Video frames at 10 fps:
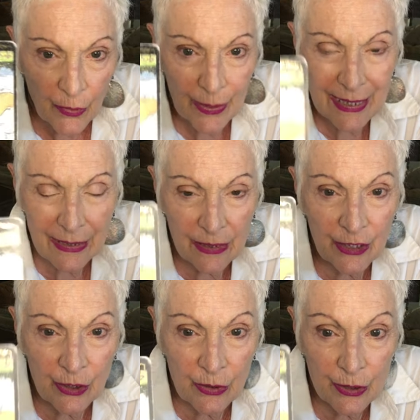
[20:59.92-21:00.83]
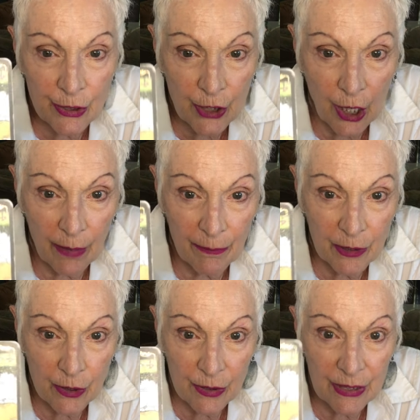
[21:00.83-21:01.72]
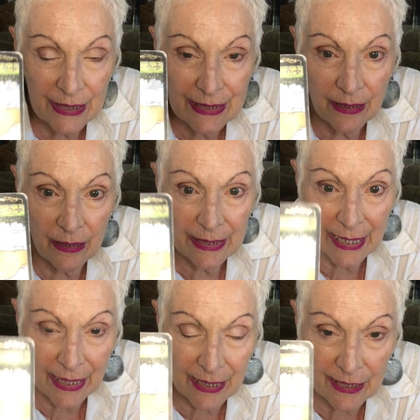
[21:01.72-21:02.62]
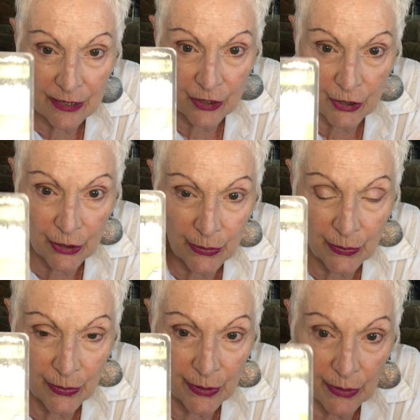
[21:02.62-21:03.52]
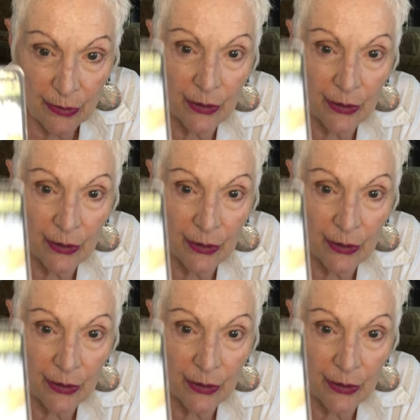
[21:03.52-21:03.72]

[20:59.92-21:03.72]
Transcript: there is a new start, but there's a delay to the new